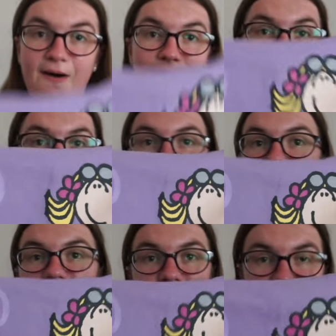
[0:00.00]
I'm so
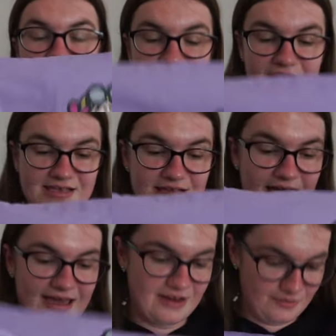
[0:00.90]
chuffed to have this. I
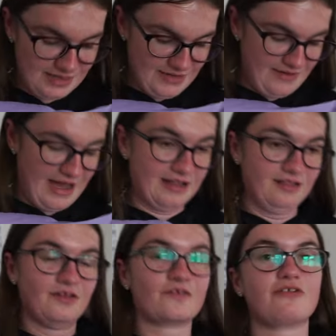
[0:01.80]
cannot believe it. I
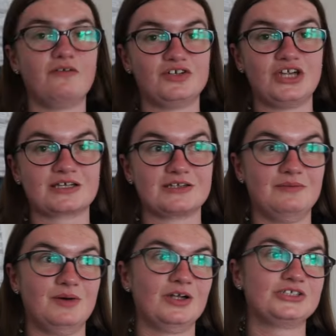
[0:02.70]
love Groovy Chick so
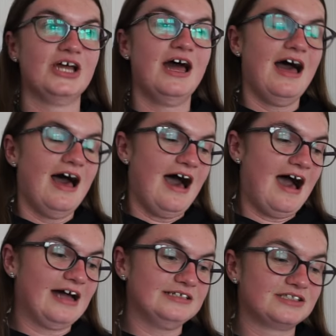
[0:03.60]
much.
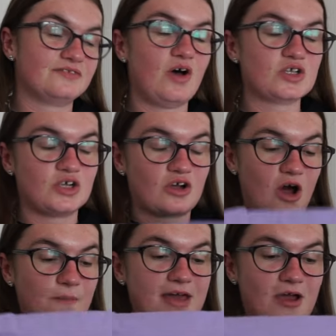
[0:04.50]
And they've also
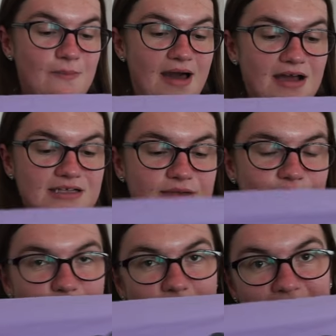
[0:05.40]
got makeup bags, but
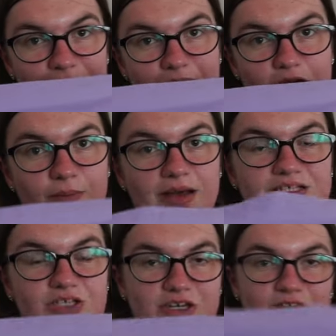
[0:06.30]
I'm not getting makeup bags.
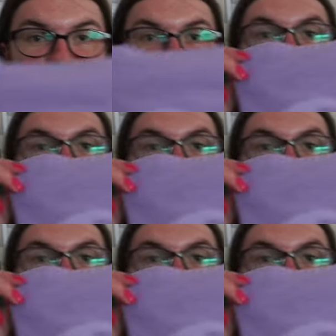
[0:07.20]
I don't need one.